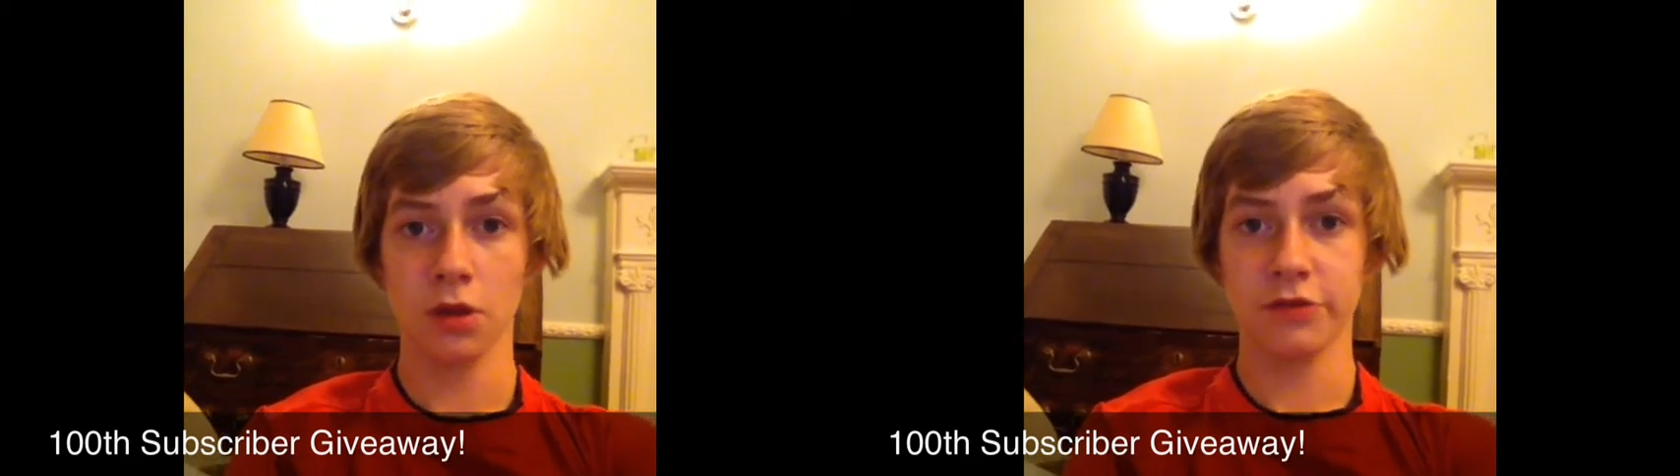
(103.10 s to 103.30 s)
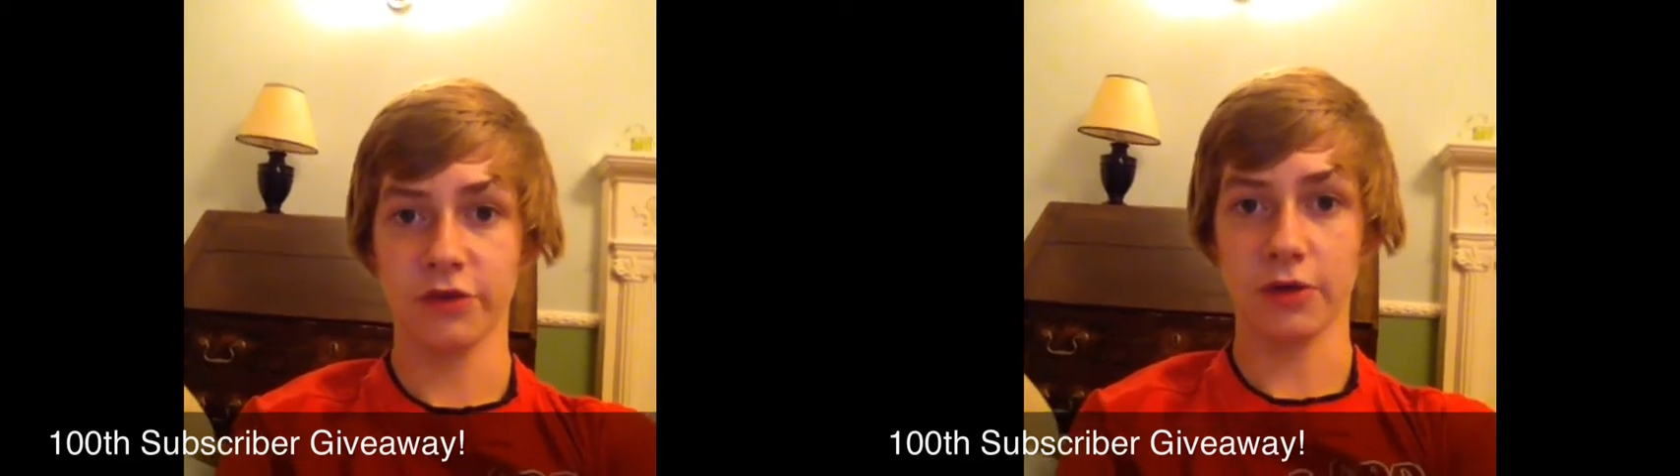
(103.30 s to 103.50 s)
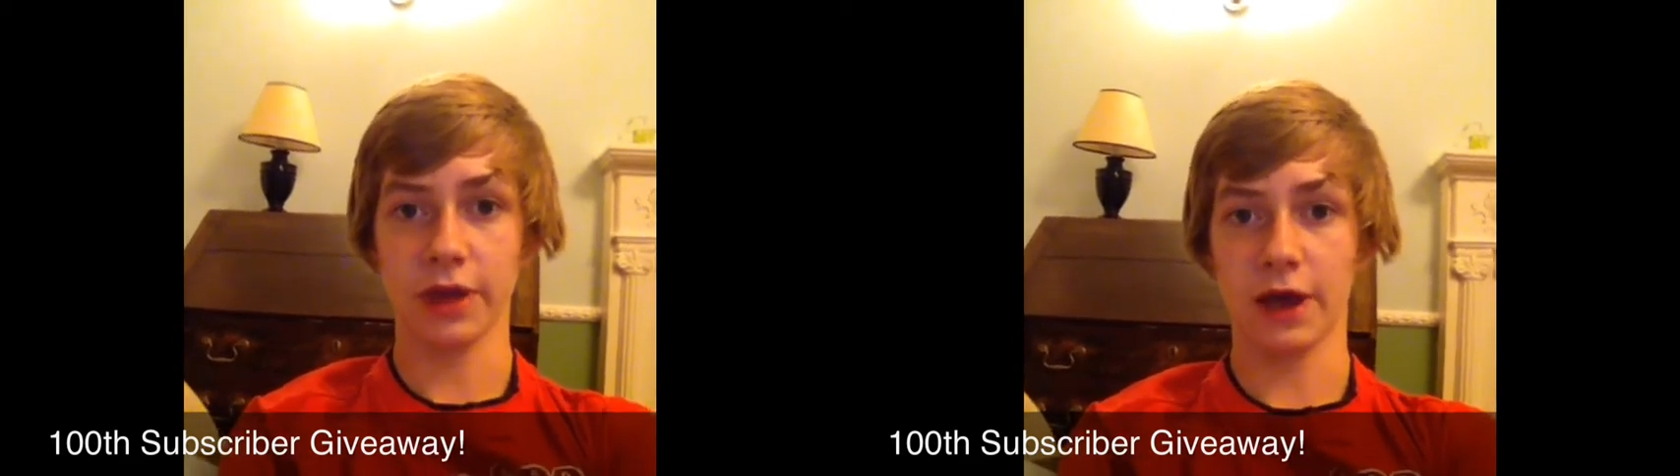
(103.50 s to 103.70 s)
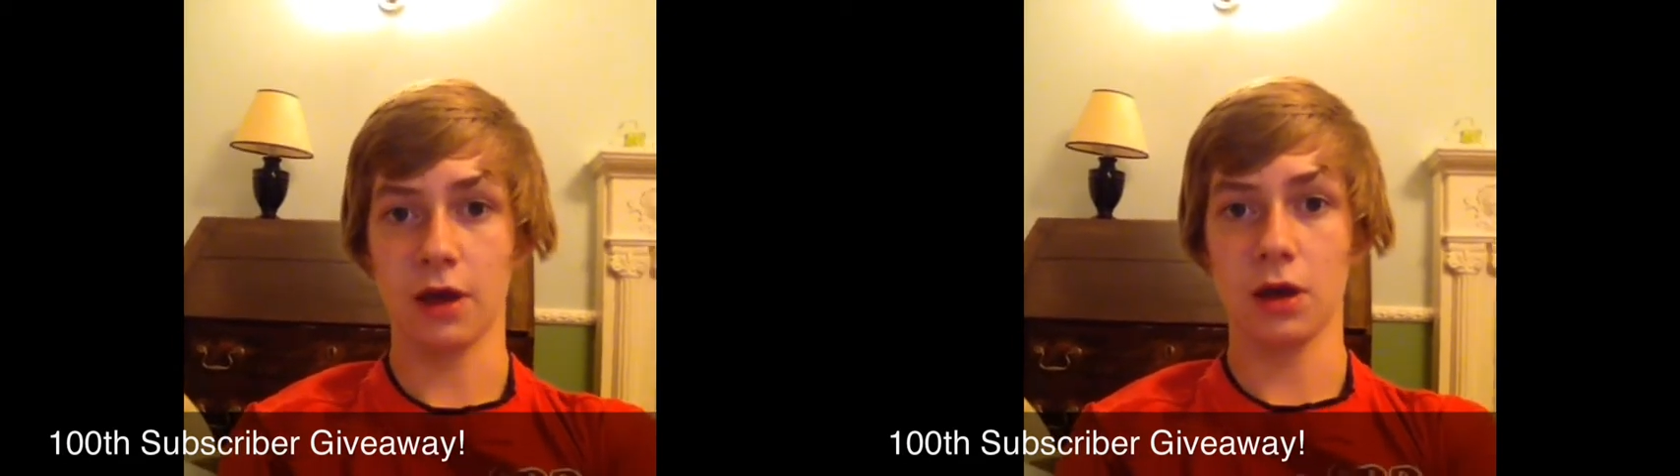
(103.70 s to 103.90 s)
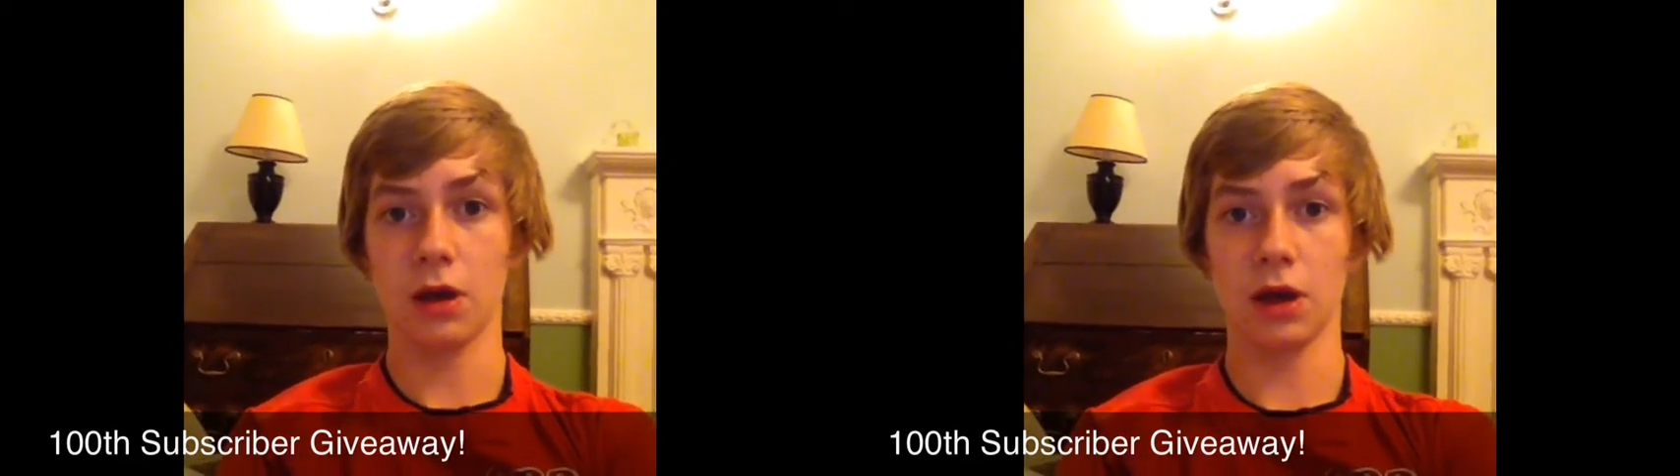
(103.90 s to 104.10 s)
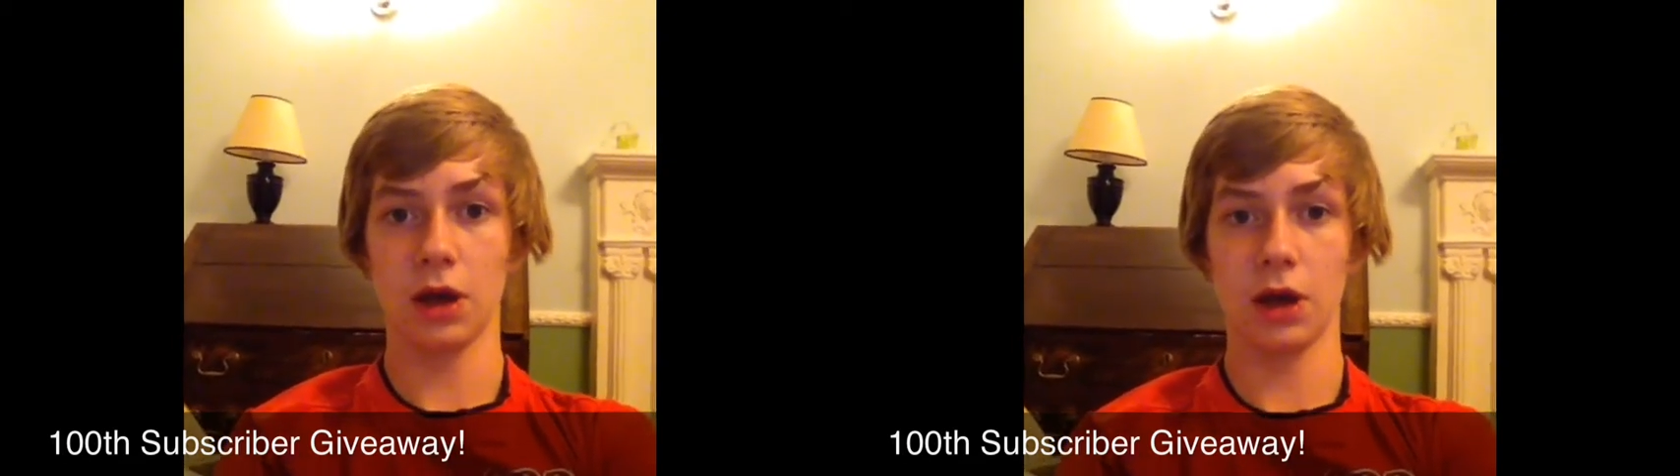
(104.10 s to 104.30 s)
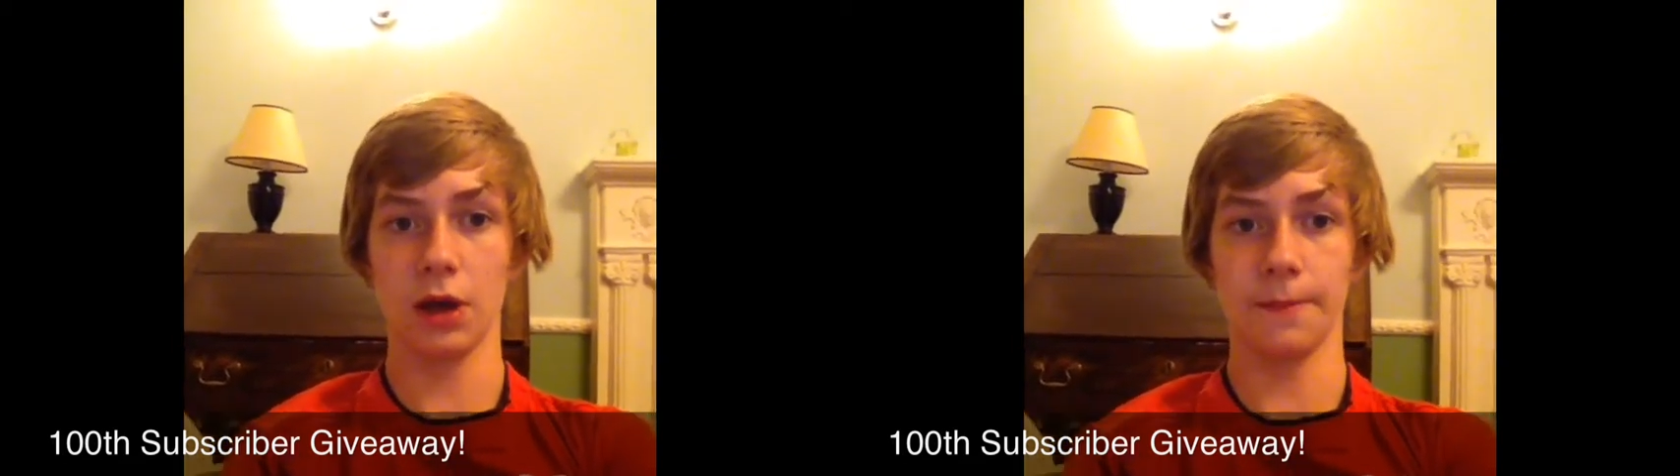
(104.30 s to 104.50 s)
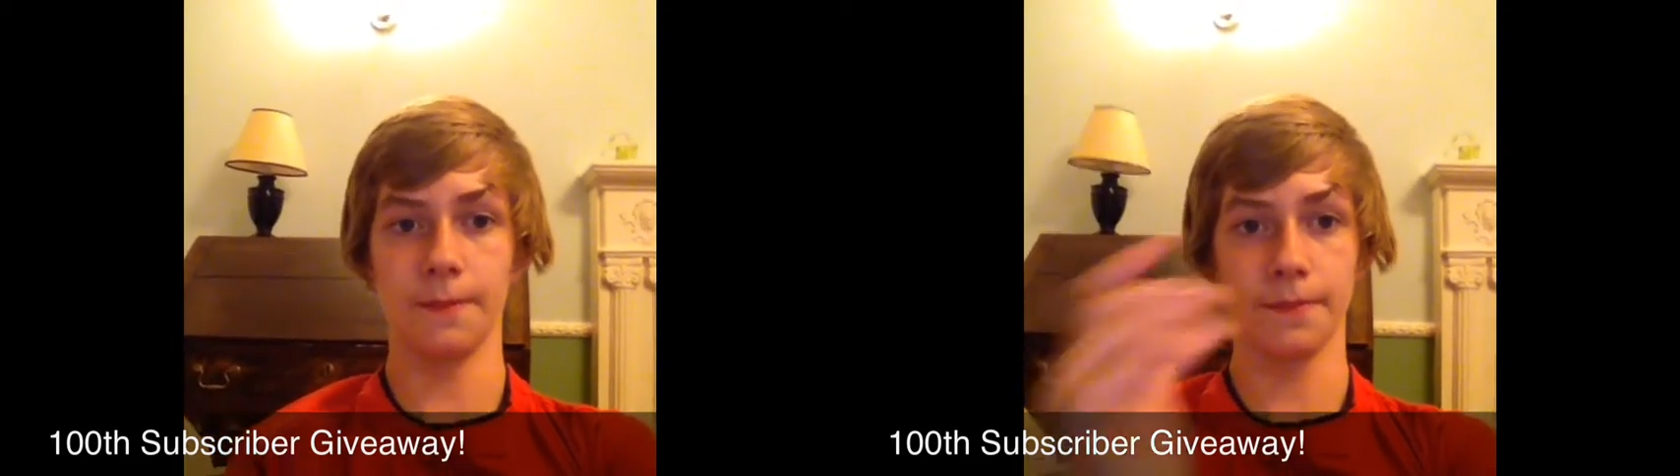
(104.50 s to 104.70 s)
So yeah,
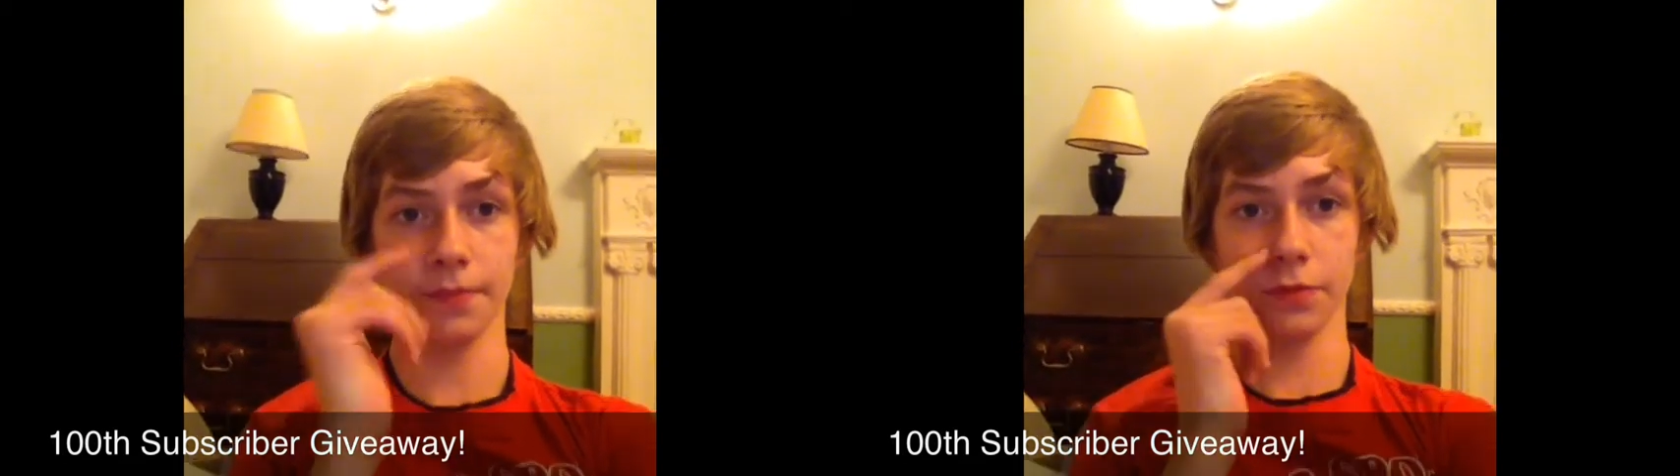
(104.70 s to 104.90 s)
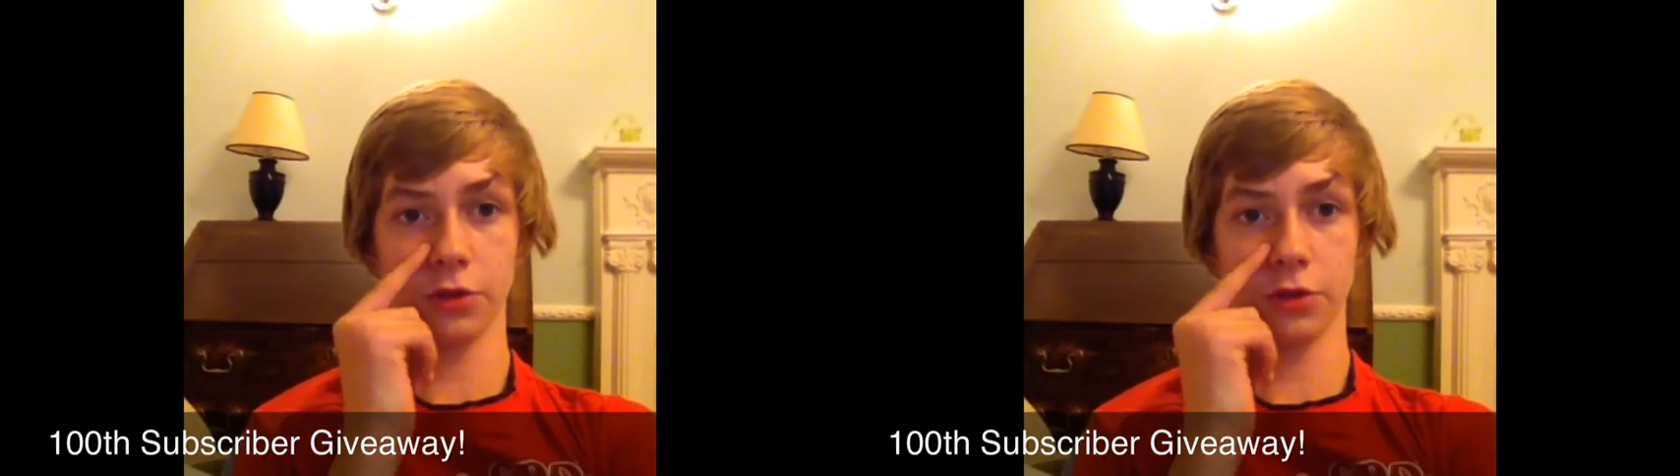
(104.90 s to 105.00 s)
um,